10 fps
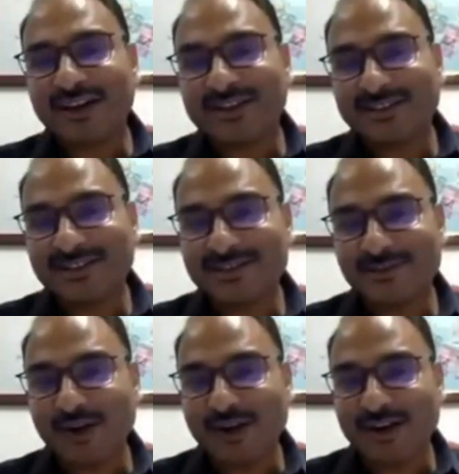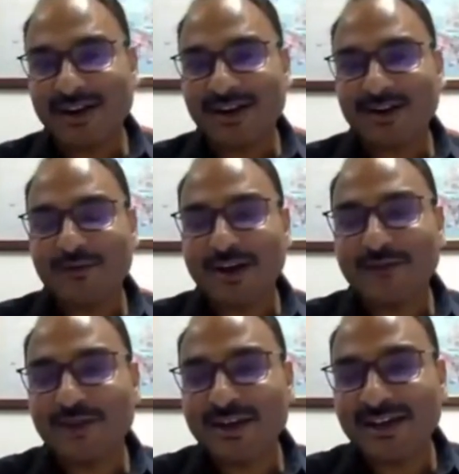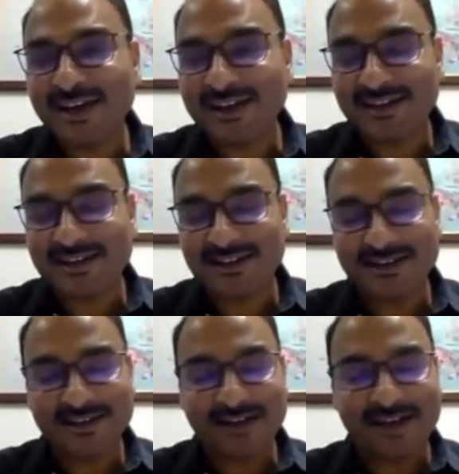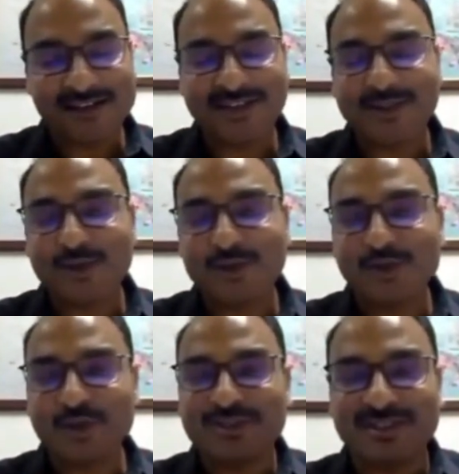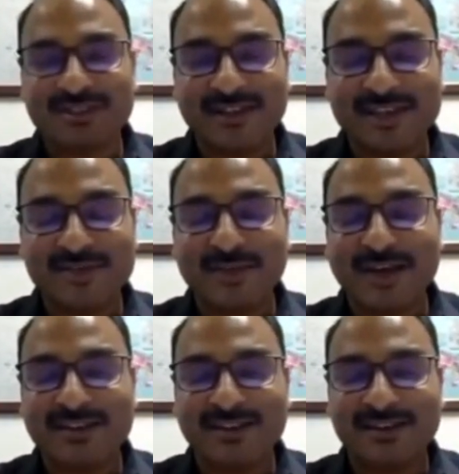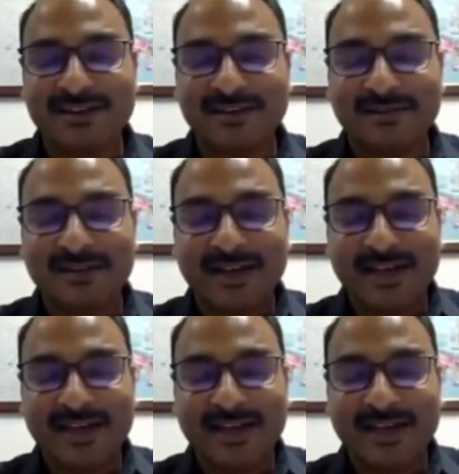Ashish, for wonderfully answering those questions raised by our